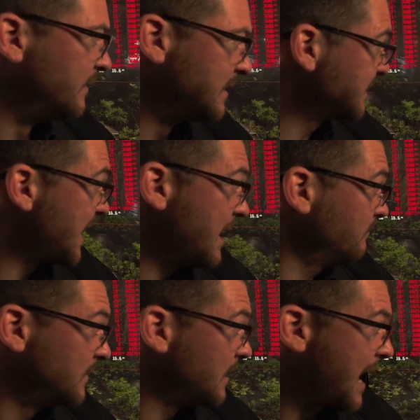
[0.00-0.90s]
In this
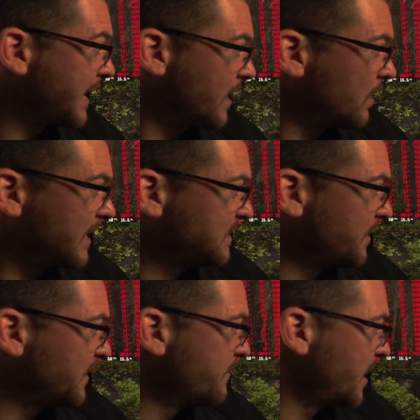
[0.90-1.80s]
game, I cannot get
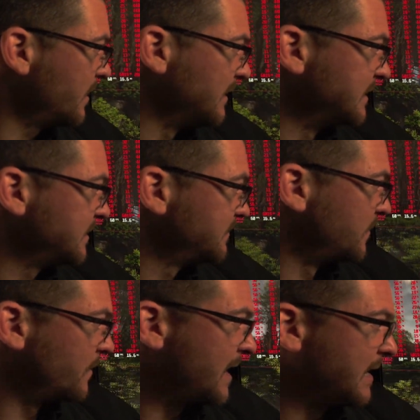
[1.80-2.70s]
something better than this
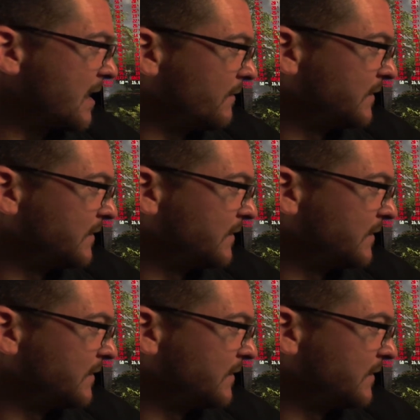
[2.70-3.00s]
right now.